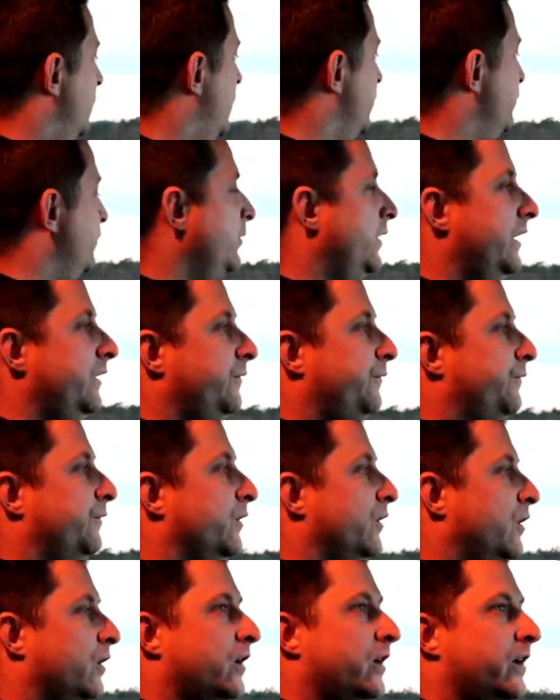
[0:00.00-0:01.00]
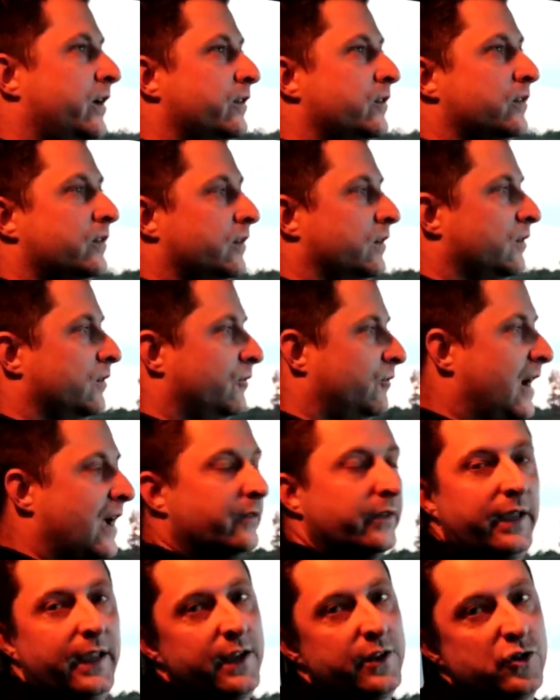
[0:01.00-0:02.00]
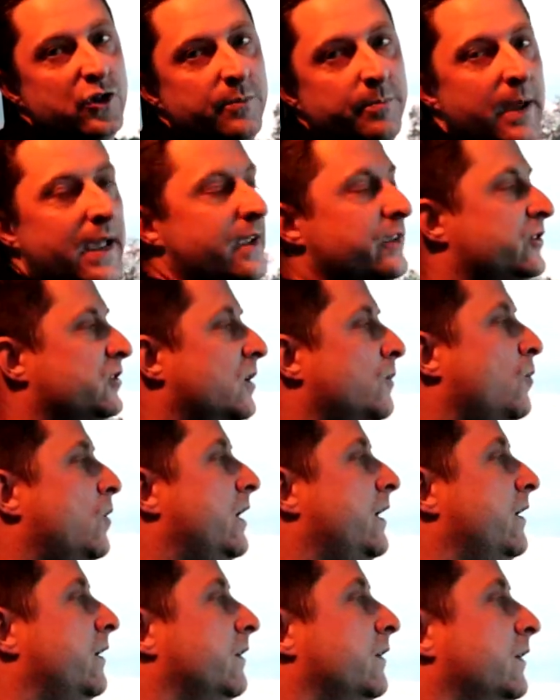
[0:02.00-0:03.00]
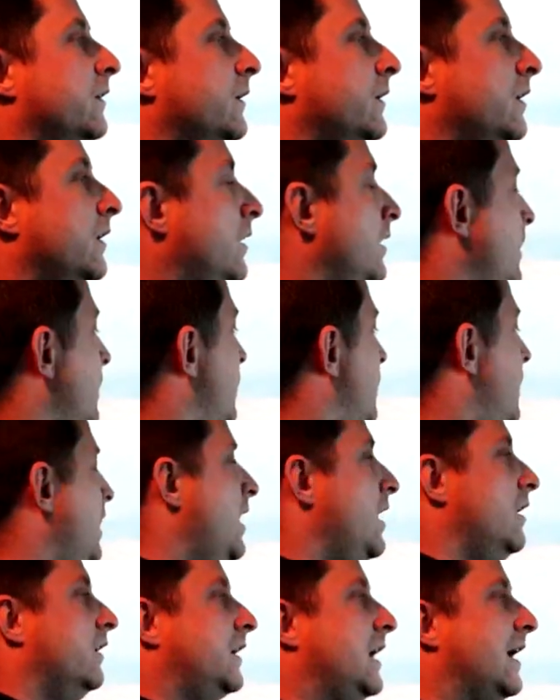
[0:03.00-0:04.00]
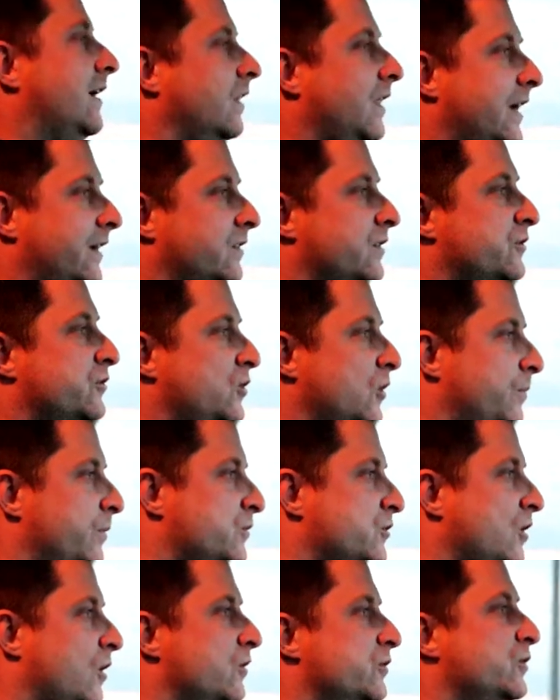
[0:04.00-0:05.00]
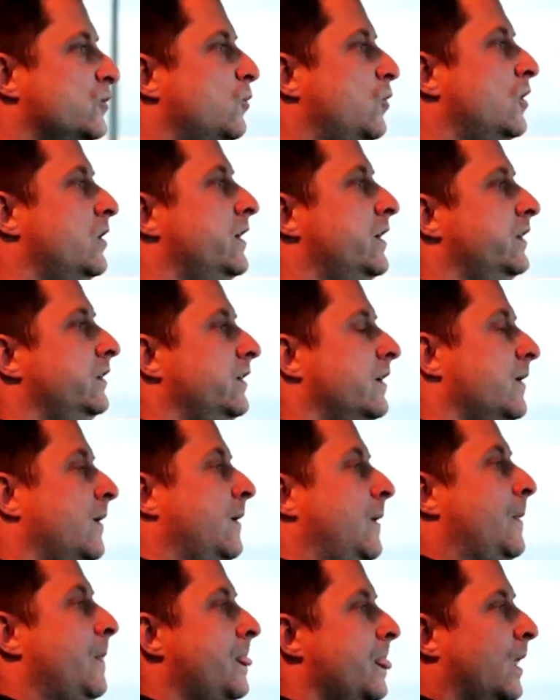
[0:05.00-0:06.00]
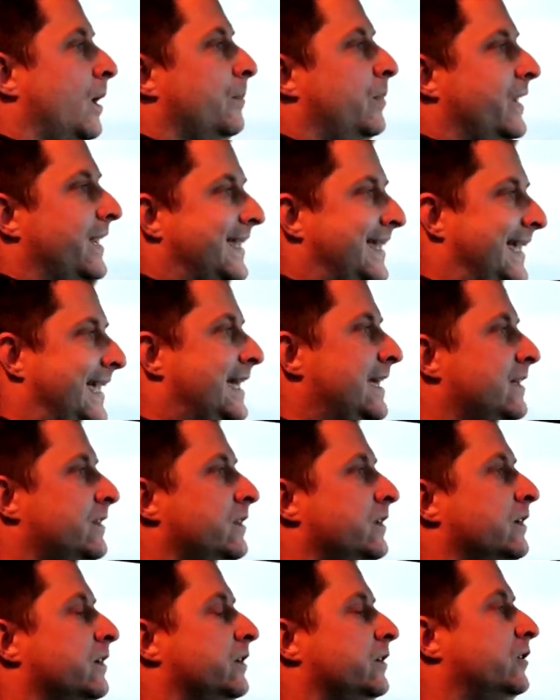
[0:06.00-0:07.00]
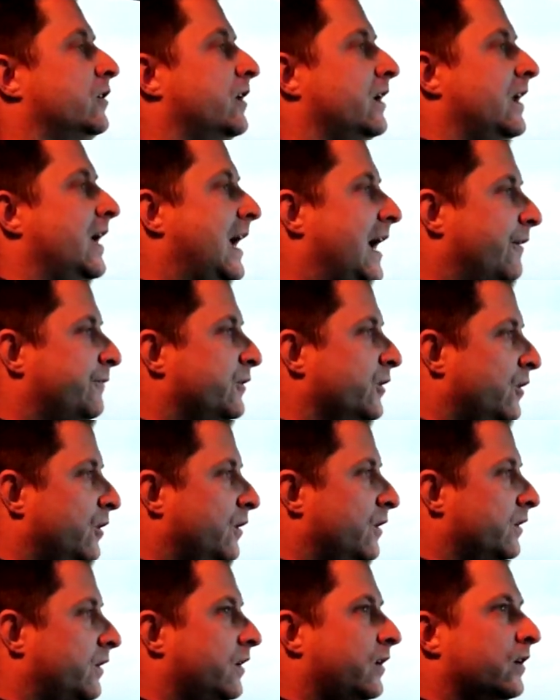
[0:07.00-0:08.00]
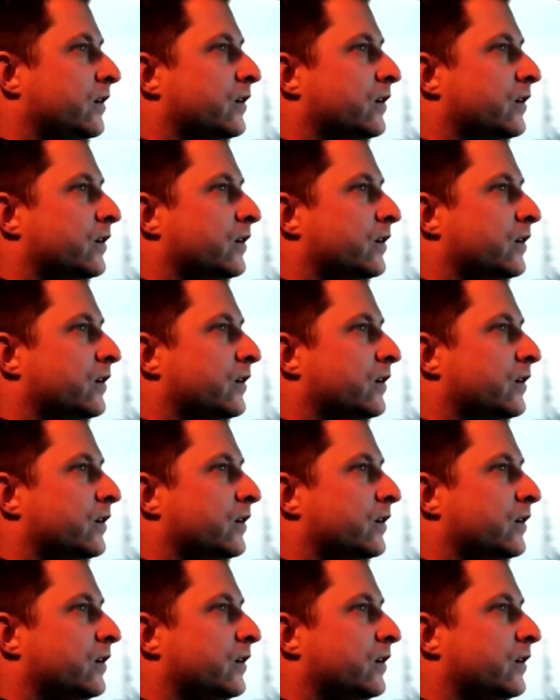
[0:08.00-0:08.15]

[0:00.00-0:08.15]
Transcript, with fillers: underneath the hood, around the engine bay somewhere, kind of like the supercharger would. But again, you're gonna have to hook